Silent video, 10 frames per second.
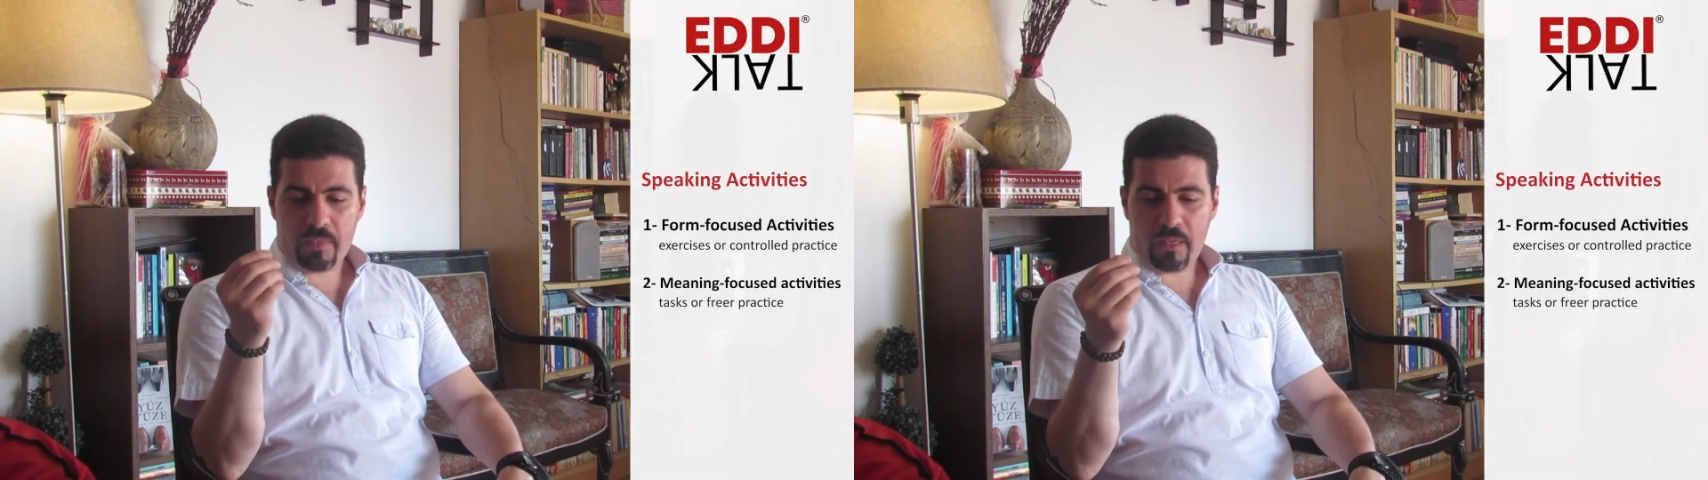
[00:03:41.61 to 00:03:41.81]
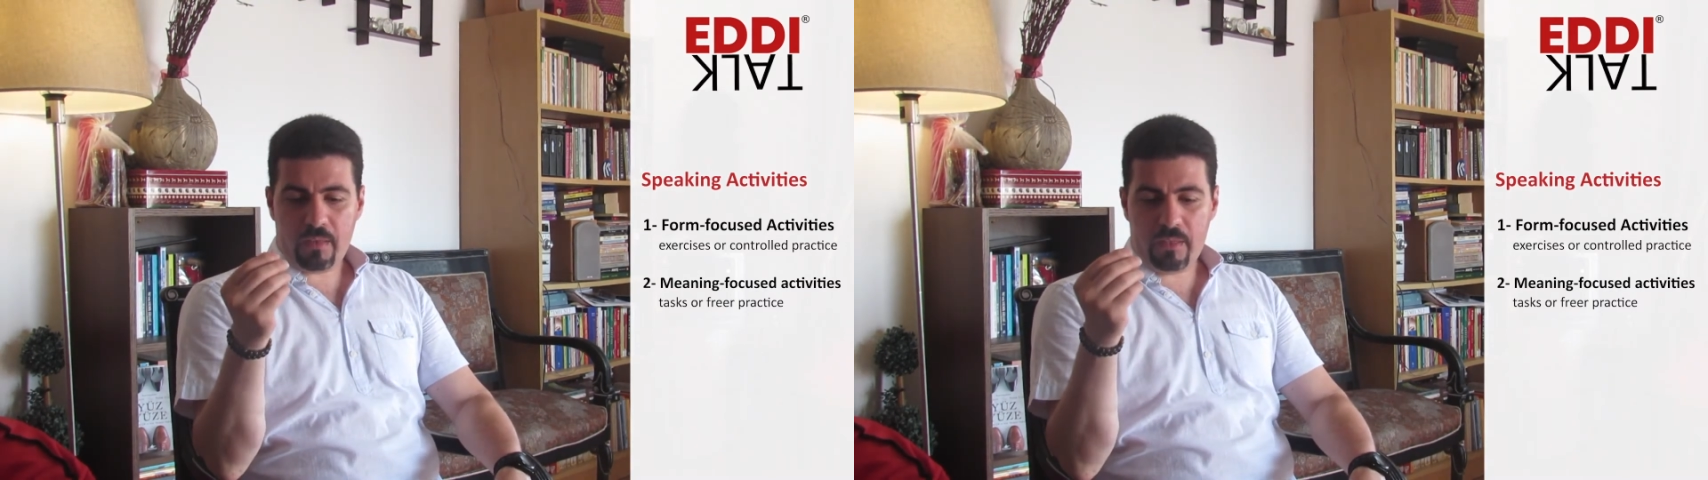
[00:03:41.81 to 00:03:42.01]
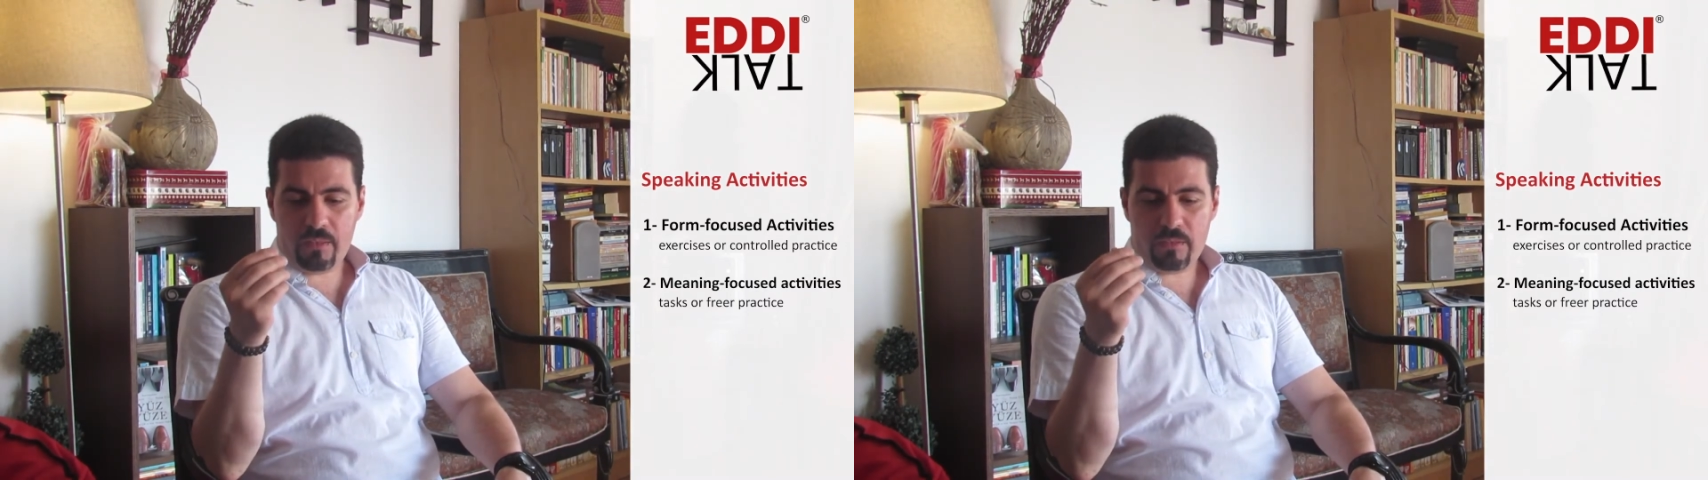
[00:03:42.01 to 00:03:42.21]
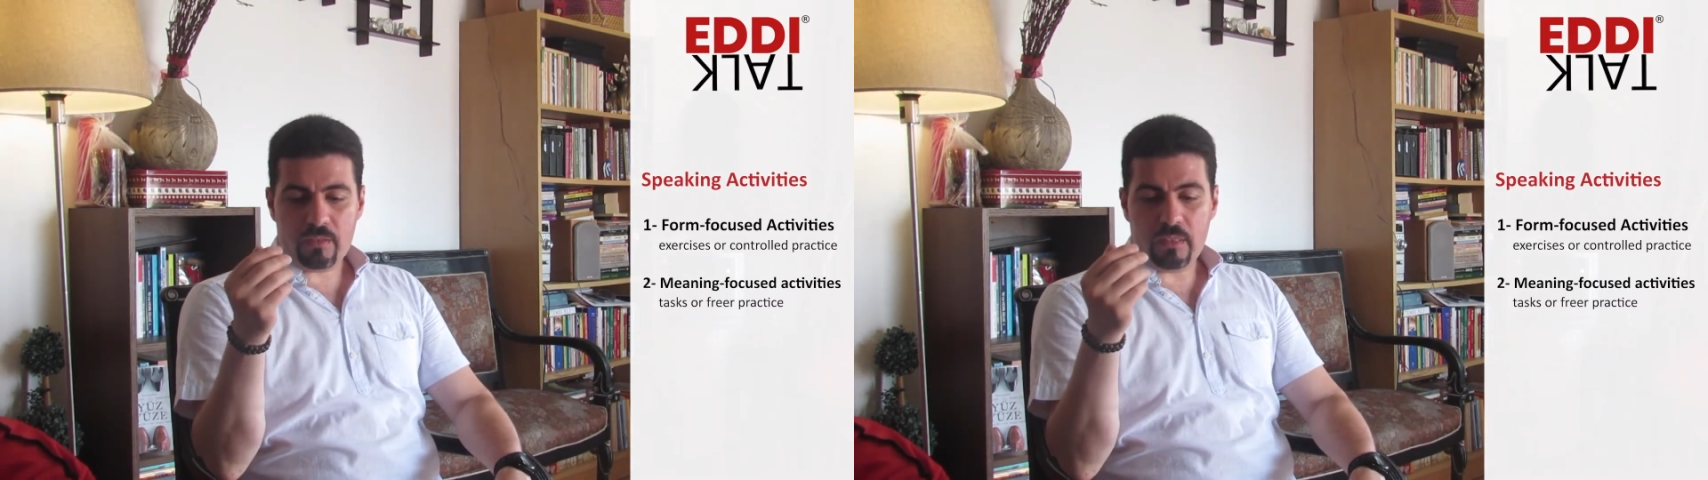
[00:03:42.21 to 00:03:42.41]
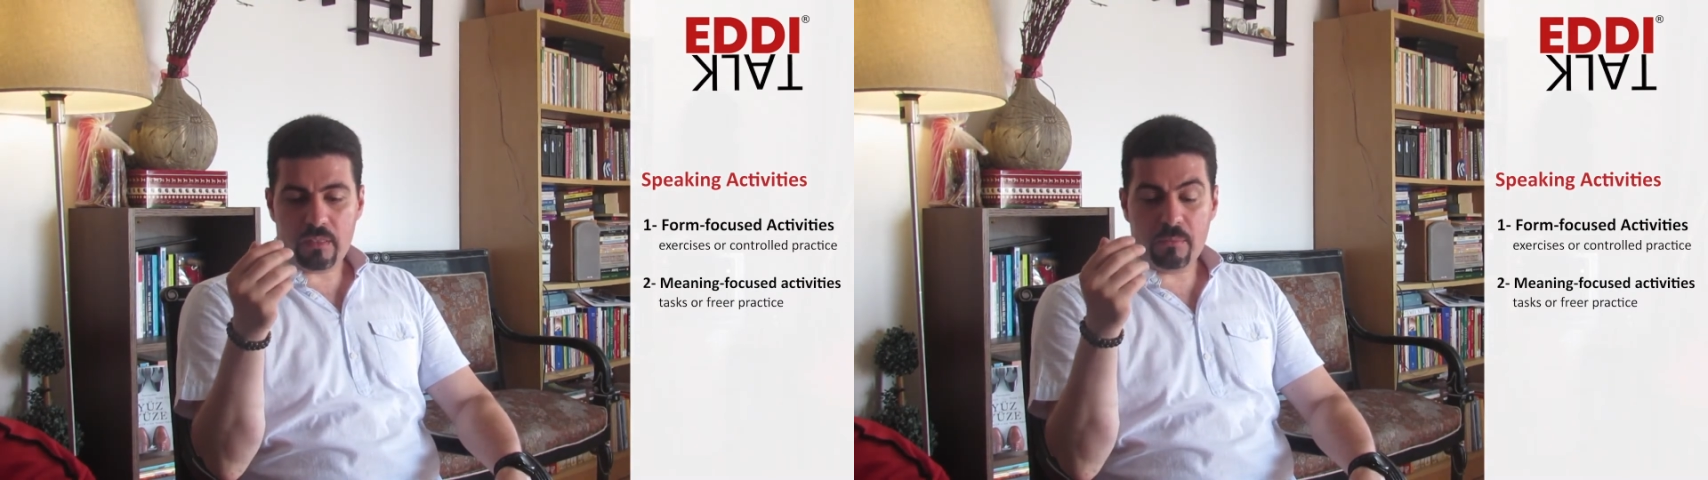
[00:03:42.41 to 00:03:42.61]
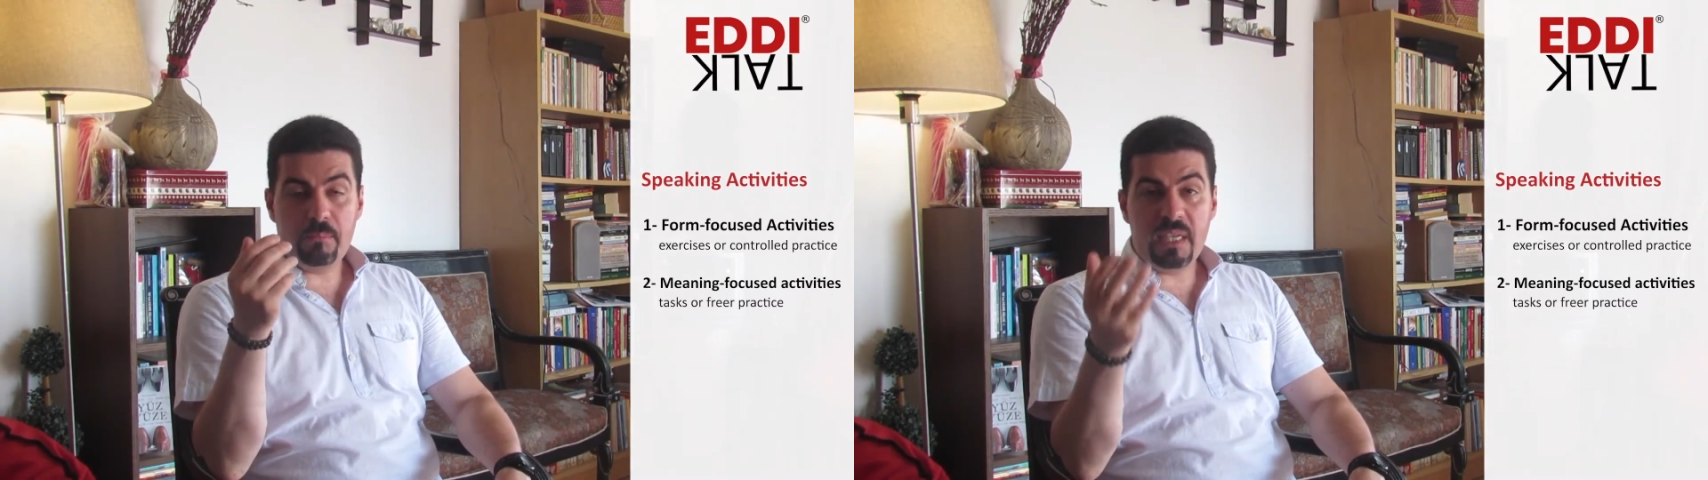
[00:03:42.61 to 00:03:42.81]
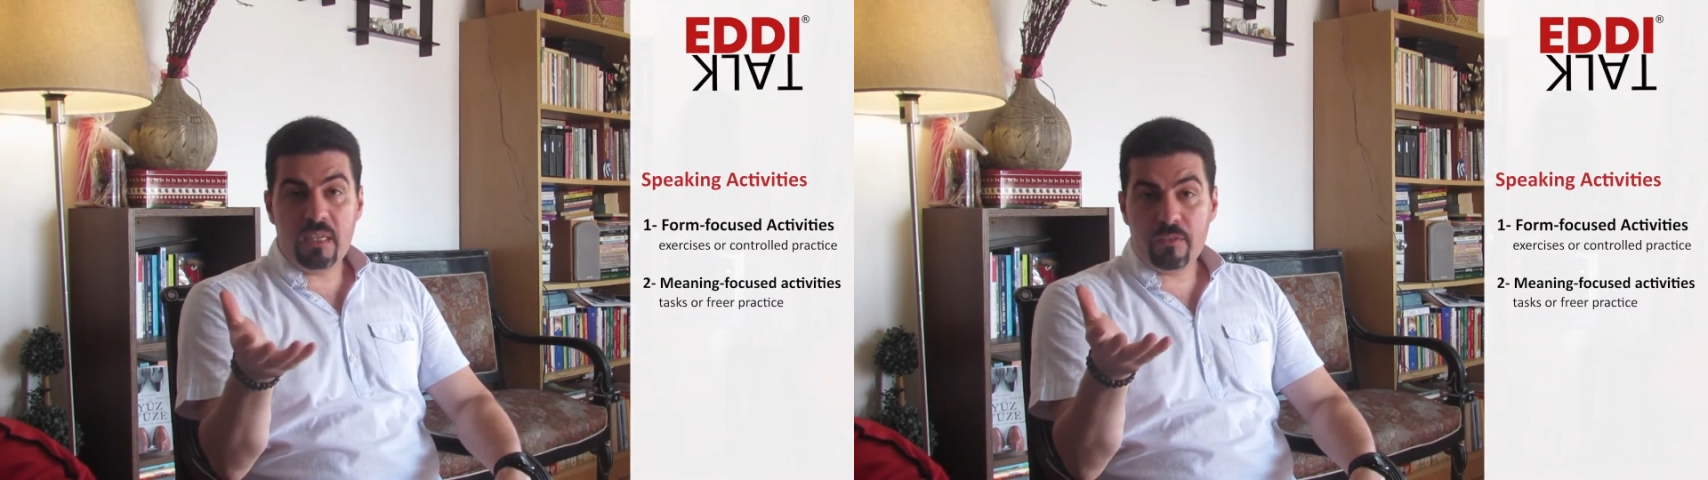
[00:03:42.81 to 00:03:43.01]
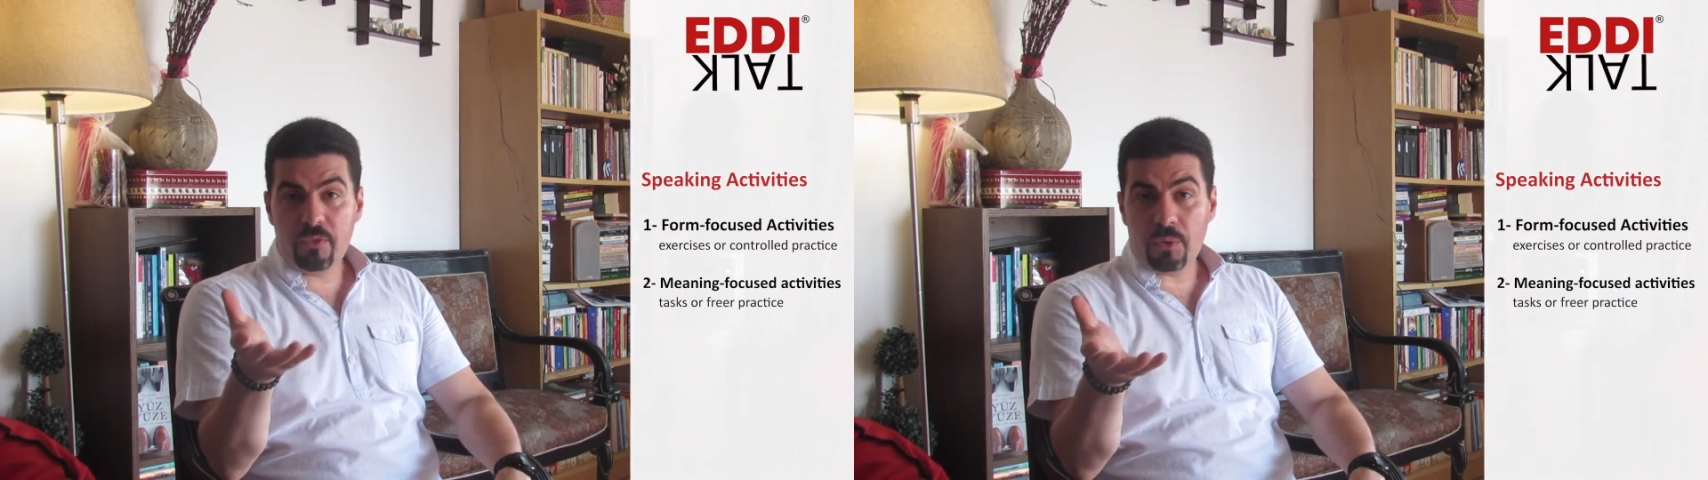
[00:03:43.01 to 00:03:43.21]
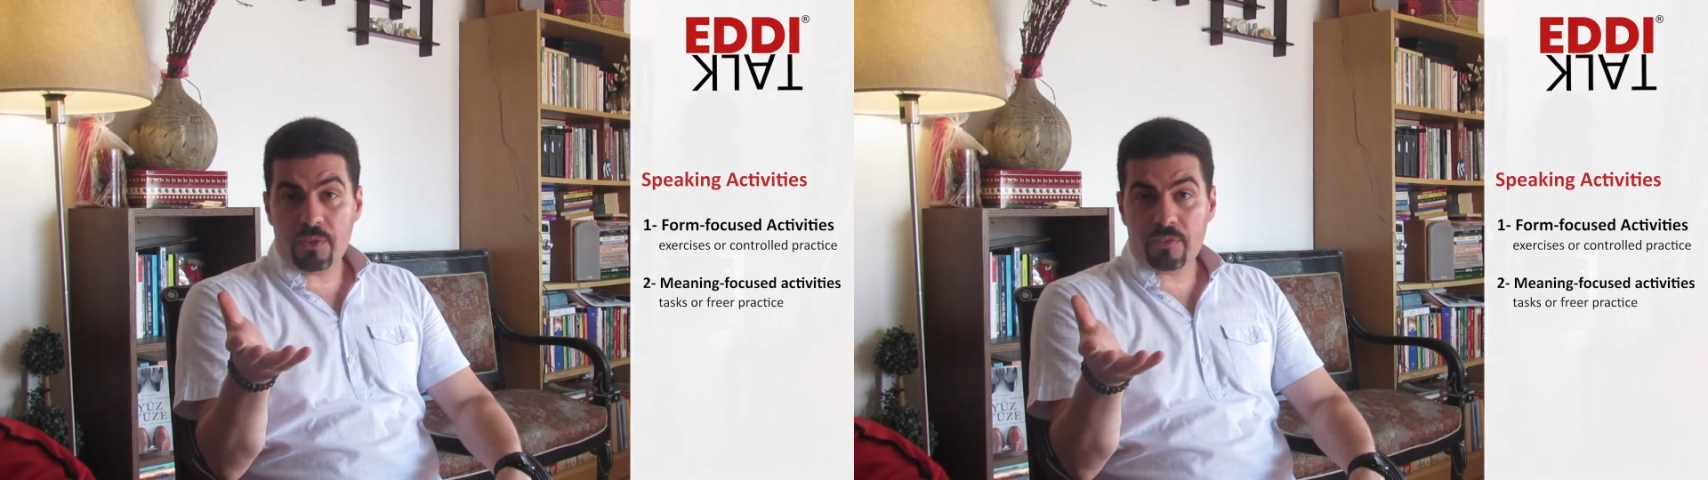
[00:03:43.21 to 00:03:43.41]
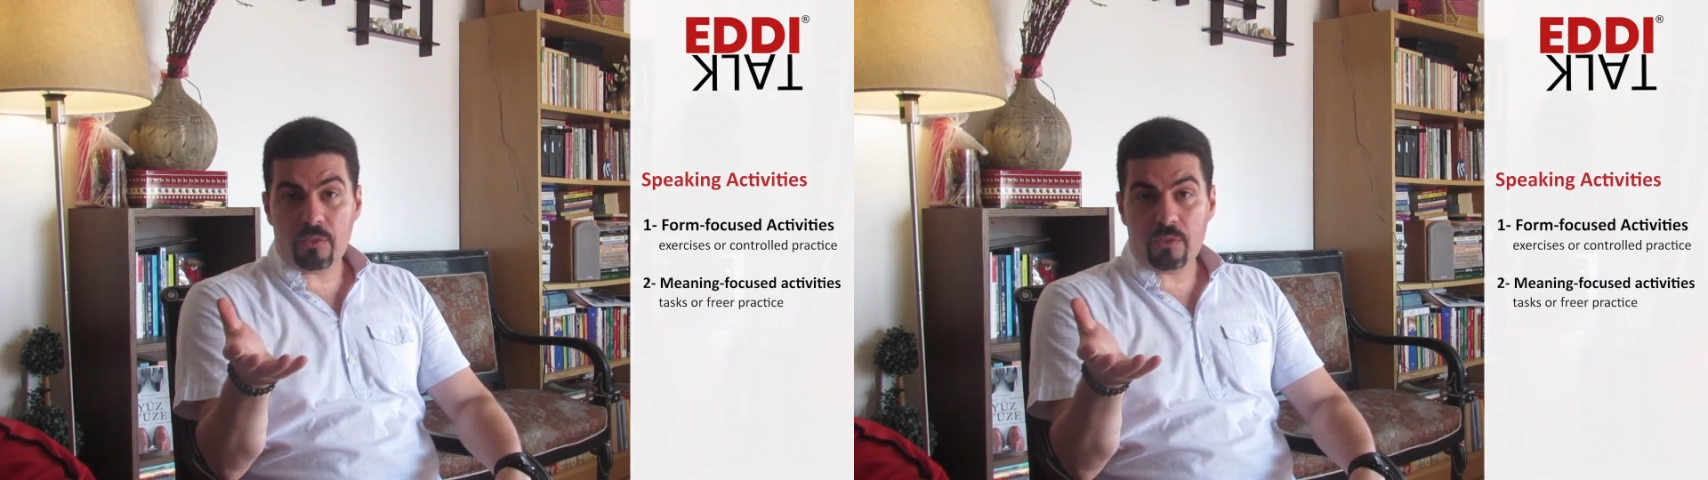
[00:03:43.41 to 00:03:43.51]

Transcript: these meaning-focused